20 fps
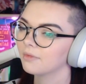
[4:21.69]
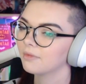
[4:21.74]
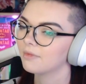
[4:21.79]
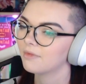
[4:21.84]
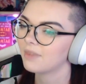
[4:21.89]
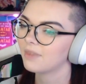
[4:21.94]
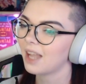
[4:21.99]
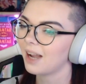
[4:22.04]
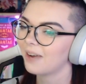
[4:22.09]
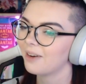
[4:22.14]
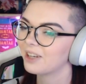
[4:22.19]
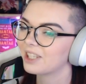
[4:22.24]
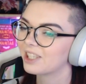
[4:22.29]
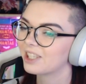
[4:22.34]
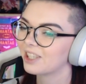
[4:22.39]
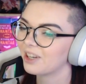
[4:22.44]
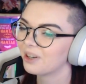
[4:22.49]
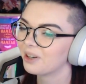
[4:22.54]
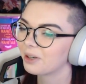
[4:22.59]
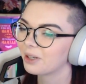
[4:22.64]
That was
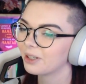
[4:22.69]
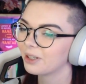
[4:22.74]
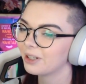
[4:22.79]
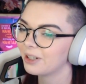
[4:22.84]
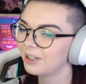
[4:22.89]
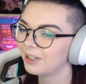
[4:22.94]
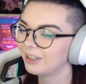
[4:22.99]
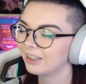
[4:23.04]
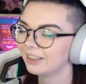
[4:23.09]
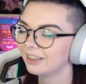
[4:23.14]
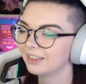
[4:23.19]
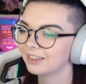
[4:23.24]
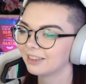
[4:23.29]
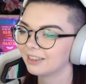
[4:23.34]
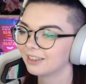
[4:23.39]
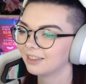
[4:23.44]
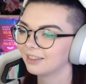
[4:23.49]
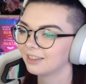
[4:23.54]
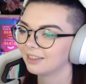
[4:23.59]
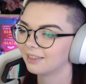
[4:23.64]
so cool.
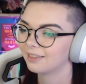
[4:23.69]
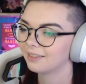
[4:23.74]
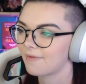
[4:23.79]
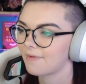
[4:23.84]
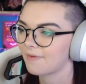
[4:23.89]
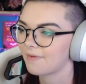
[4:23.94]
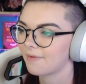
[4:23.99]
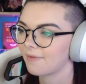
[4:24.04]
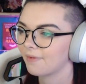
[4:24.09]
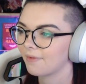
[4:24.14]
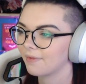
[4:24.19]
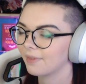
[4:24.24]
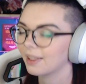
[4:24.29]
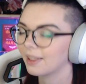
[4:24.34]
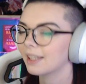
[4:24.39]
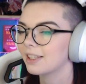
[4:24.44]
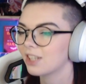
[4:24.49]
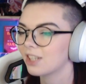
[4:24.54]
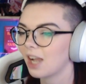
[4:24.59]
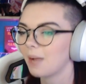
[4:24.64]

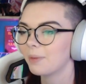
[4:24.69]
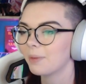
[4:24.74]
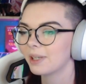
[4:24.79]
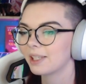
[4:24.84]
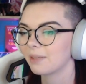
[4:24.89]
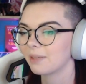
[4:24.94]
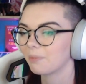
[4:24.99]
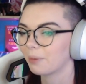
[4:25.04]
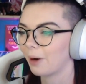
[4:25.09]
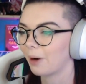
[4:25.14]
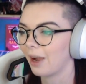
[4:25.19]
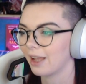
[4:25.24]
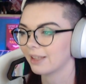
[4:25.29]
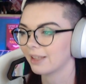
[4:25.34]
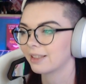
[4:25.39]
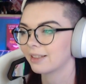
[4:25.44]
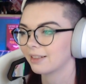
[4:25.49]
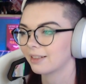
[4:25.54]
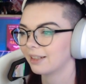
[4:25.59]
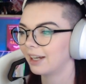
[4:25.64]
Jabba's
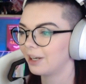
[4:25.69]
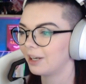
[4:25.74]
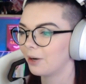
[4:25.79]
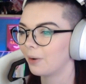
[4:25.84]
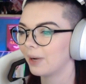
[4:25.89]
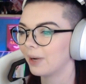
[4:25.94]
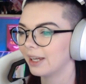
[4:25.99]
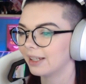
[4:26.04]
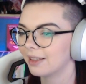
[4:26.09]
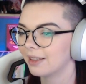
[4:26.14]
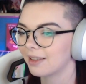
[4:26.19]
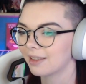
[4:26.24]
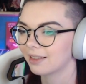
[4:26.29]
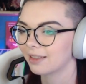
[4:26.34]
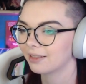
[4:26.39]
impressed. I know he is.